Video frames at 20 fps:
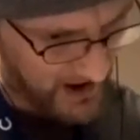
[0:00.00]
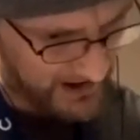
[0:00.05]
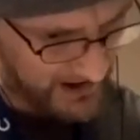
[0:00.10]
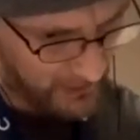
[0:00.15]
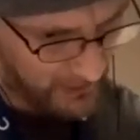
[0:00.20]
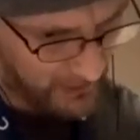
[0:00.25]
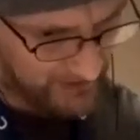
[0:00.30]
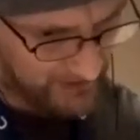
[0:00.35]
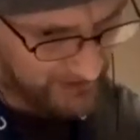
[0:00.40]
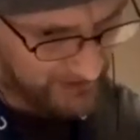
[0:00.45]
only
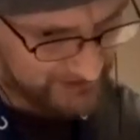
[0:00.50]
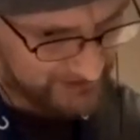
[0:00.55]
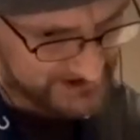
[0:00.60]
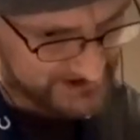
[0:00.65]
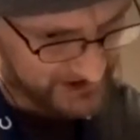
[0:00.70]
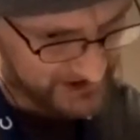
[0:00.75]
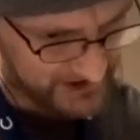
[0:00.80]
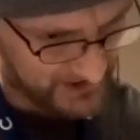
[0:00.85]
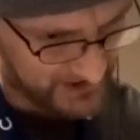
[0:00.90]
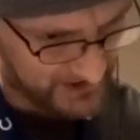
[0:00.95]
physically
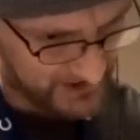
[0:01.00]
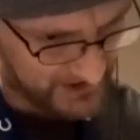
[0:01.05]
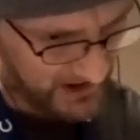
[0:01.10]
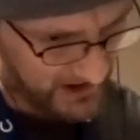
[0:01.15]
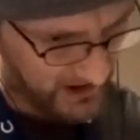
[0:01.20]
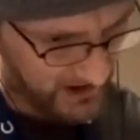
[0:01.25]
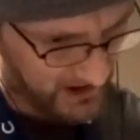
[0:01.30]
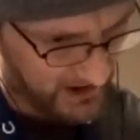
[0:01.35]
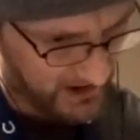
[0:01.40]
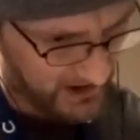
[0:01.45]
there,
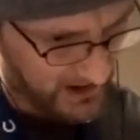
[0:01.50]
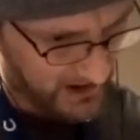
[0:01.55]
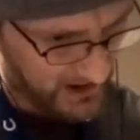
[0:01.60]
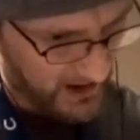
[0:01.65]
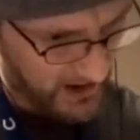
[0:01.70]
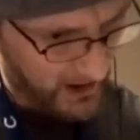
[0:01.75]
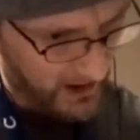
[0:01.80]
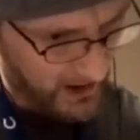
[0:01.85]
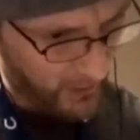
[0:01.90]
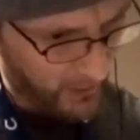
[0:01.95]

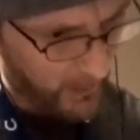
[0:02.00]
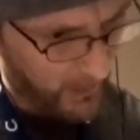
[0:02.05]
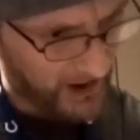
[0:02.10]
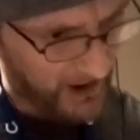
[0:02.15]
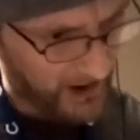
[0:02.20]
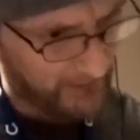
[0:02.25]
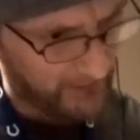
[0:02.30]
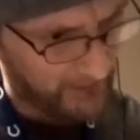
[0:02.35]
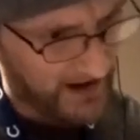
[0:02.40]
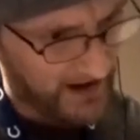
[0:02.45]
while your
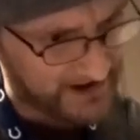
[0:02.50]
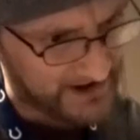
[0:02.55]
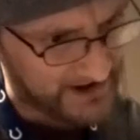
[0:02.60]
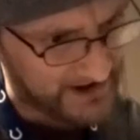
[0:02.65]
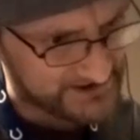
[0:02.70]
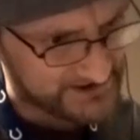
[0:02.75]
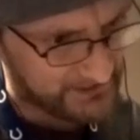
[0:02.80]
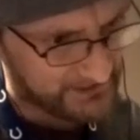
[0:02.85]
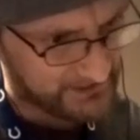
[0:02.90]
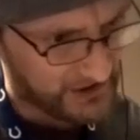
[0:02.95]
mind is a
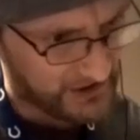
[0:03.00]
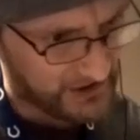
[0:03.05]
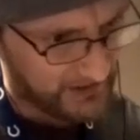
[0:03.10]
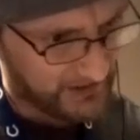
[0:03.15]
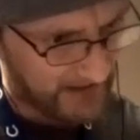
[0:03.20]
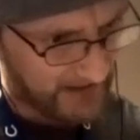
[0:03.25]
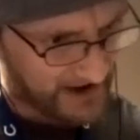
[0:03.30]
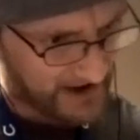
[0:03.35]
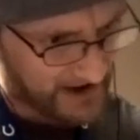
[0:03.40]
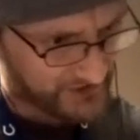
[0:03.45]
million
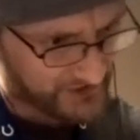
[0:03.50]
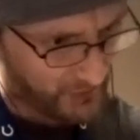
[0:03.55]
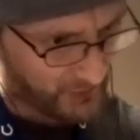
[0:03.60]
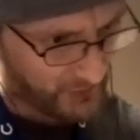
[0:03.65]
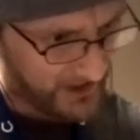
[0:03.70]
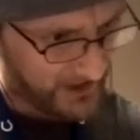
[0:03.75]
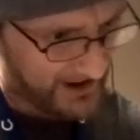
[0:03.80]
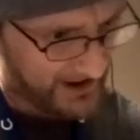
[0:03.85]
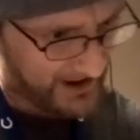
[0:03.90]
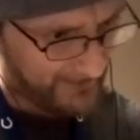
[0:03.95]
miles
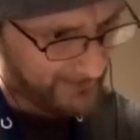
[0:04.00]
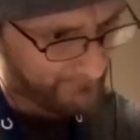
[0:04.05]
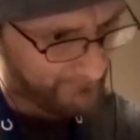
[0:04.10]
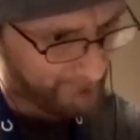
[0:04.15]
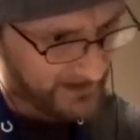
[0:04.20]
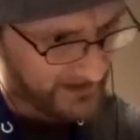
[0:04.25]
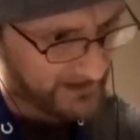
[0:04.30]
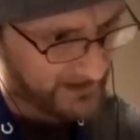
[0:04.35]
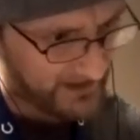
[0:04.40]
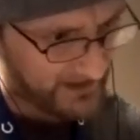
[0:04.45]
away in
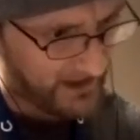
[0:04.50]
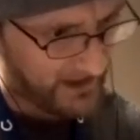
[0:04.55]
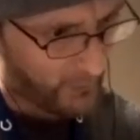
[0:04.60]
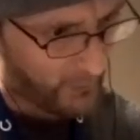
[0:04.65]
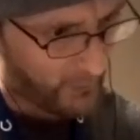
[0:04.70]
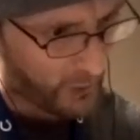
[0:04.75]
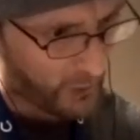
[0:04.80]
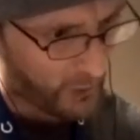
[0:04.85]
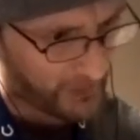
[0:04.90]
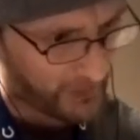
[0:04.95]
that war
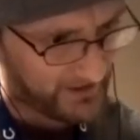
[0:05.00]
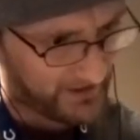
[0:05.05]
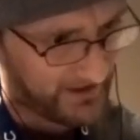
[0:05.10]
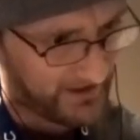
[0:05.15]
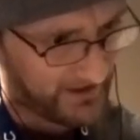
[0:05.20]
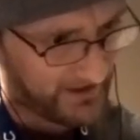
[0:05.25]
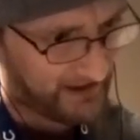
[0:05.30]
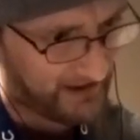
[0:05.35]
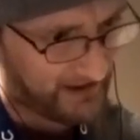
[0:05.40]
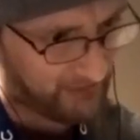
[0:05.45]
that they have
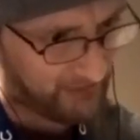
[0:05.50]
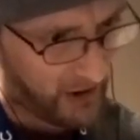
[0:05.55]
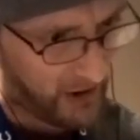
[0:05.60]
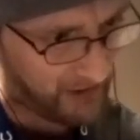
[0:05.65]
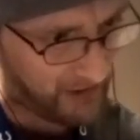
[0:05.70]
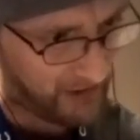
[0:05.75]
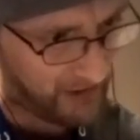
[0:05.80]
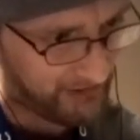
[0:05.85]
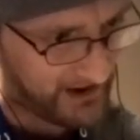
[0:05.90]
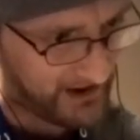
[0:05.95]
long
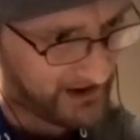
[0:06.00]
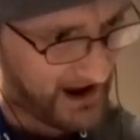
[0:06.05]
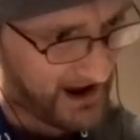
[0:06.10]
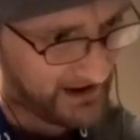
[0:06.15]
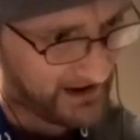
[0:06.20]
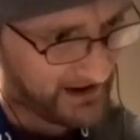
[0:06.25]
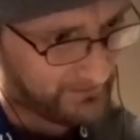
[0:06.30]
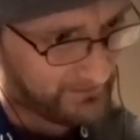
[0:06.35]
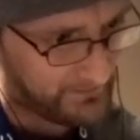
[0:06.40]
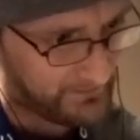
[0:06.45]
forgotten?
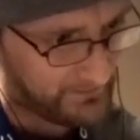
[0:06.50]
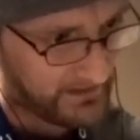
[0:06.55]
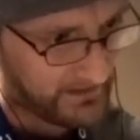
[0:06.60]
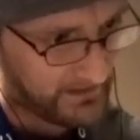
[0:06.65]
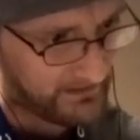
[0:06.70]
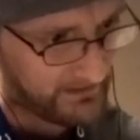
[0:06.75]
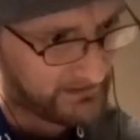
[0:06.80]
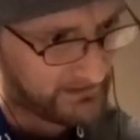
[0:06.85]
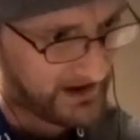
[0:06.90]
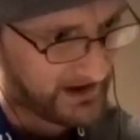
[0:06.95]

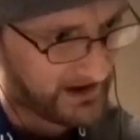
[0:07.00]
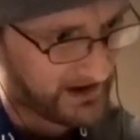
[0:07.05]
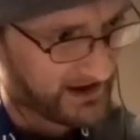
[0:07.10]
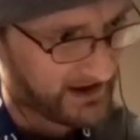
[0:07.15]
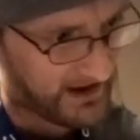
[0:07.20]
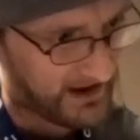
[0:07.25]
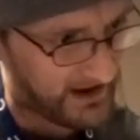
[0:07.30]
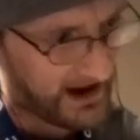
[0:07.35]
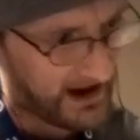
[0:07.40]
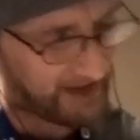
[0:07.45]
Yet I
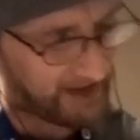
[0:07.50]
have